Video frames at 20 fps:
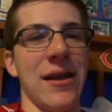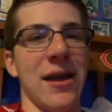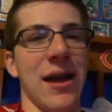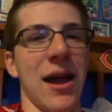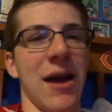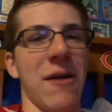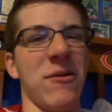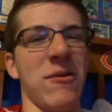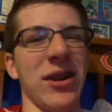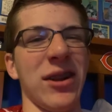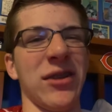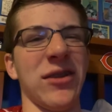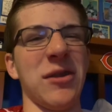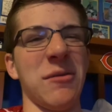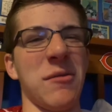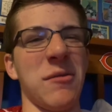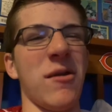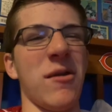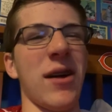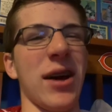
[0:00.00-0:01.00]
I want to
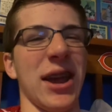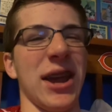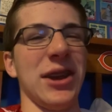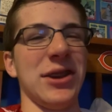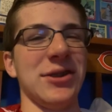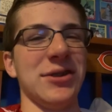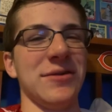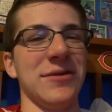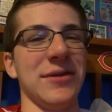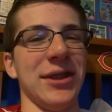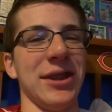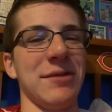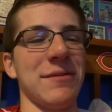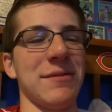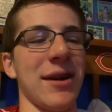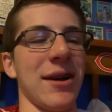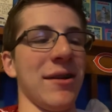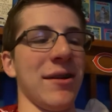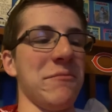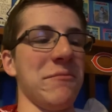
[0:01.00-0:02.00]
see Milwaukee do really
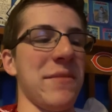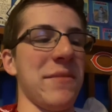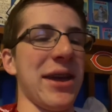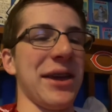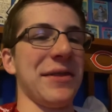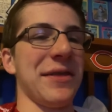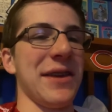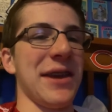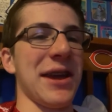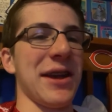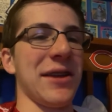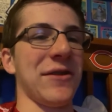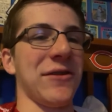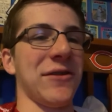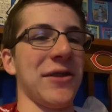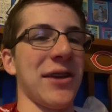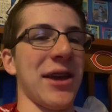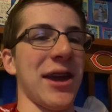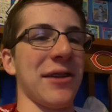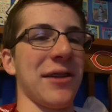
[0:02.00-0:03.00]
well and make the
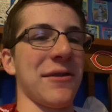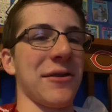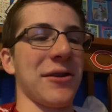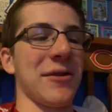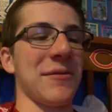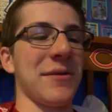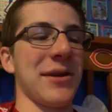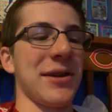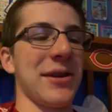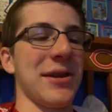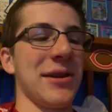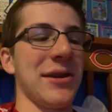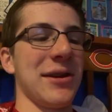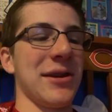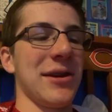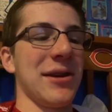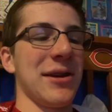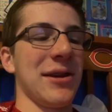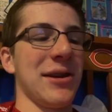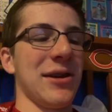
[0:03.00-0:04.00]
NCAA tournament.
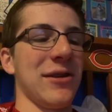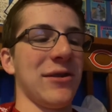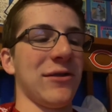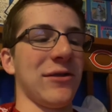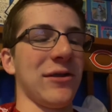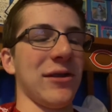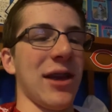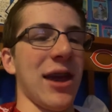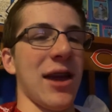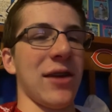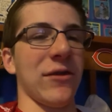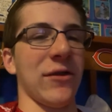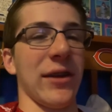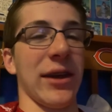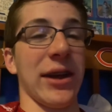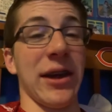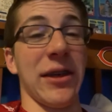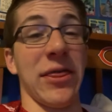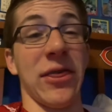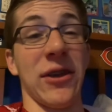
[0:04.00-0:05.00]
As
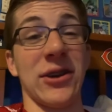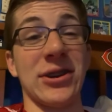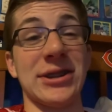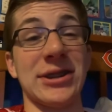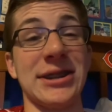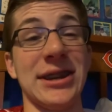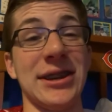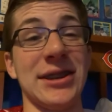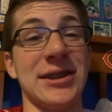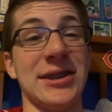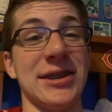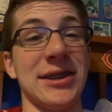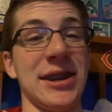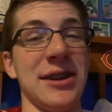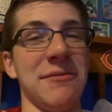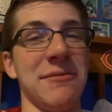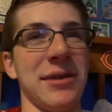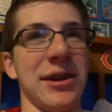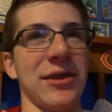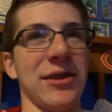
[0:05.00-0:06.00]
like a 13
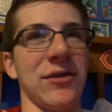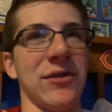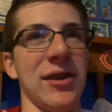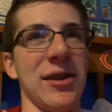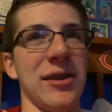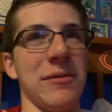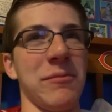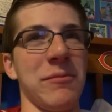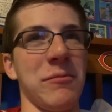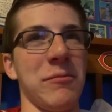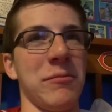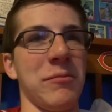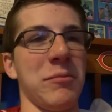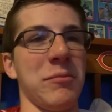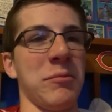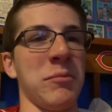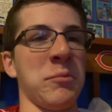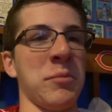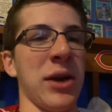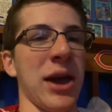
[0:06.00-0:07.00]
seed, we could see
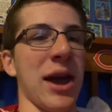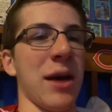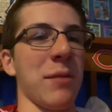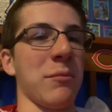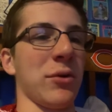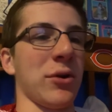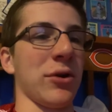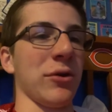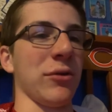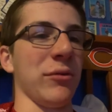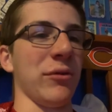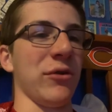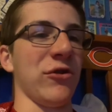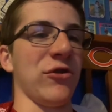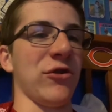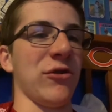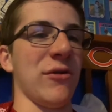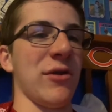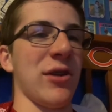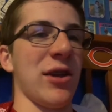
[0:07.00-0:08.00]
Pat Baldwin
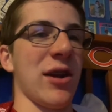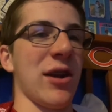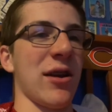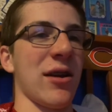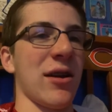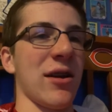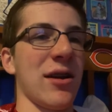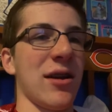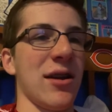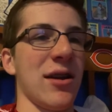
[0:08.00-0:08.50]
Jr.,